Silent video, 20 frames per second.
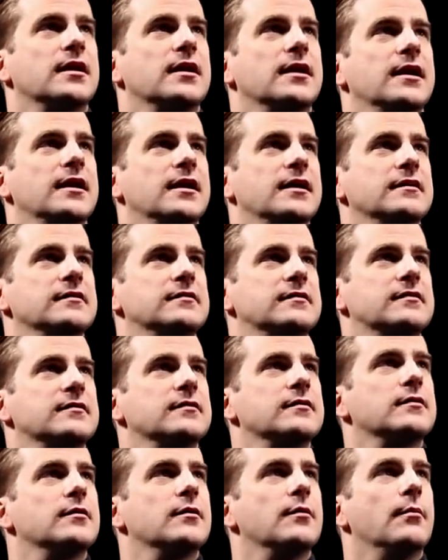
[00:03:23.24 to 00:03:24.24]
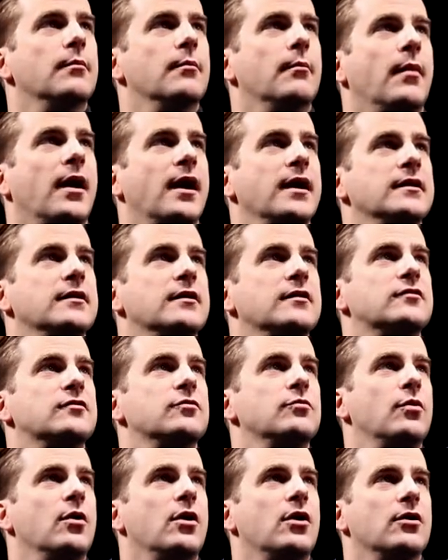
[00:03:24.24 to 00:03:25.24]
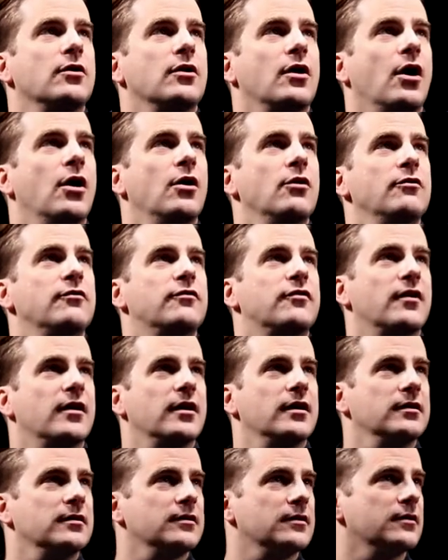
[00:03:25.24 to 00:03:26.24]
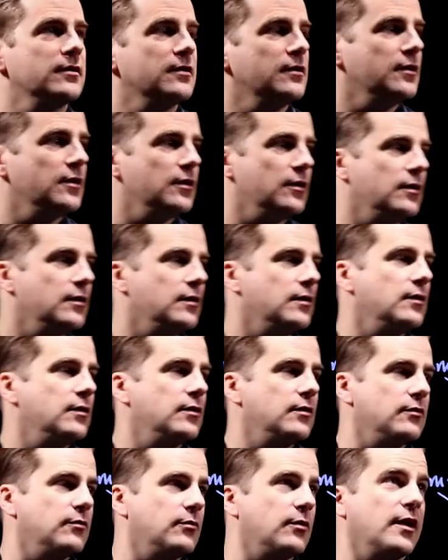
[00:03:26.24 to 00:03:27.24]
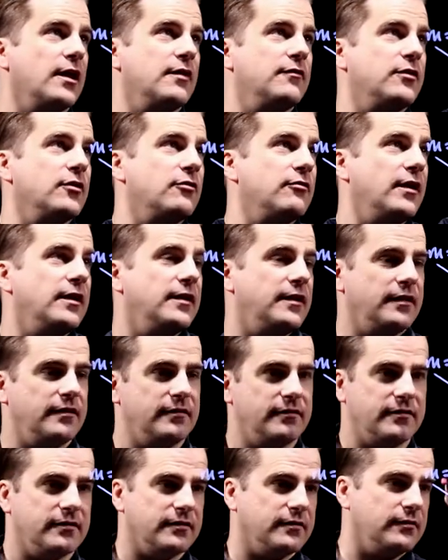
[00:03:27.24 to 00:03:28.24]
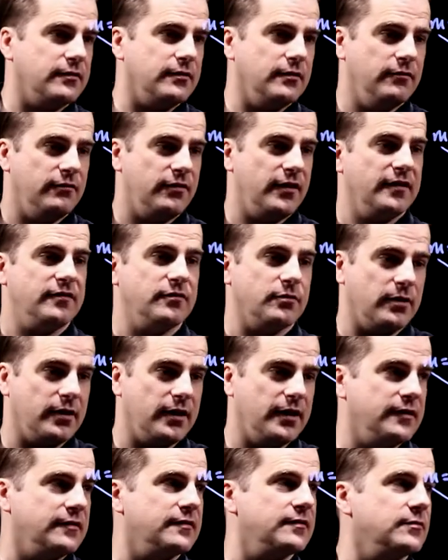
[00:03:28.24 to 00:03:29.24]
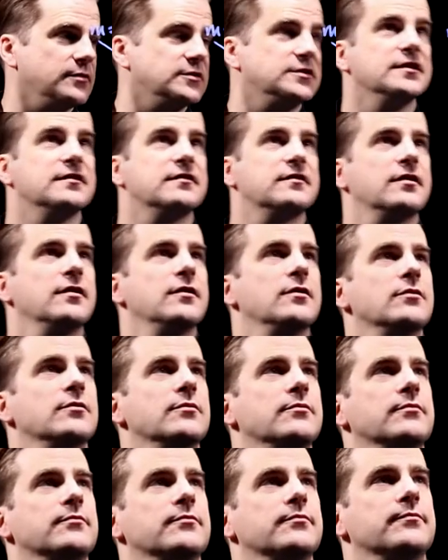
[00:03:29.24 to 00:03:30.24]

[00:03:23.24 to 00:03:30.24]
is minus 1 over whatever the gradient of this one is, which is 2.